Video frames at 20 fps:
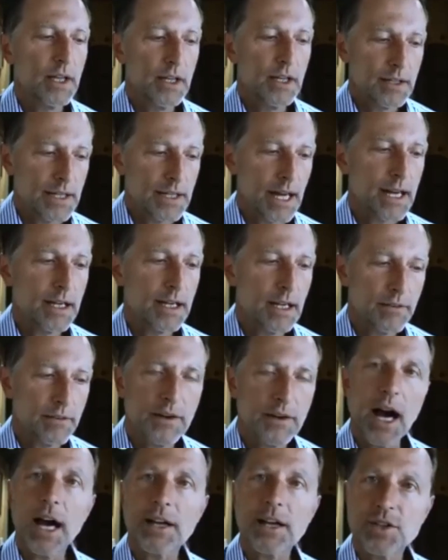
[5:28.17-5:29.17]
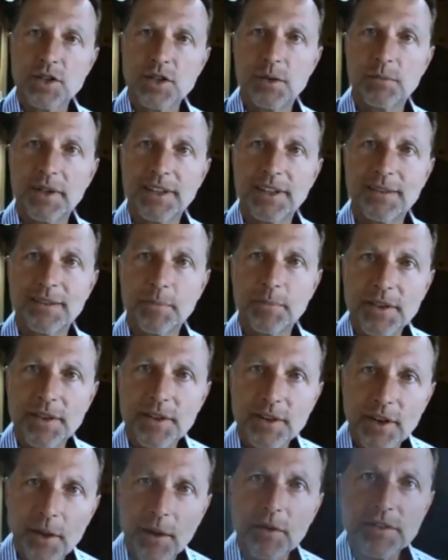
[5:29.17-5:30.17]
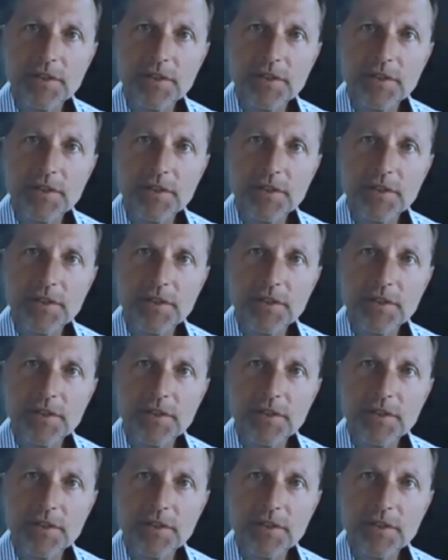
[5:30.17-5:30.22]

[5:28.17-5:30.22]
not enough oxygen, but they're able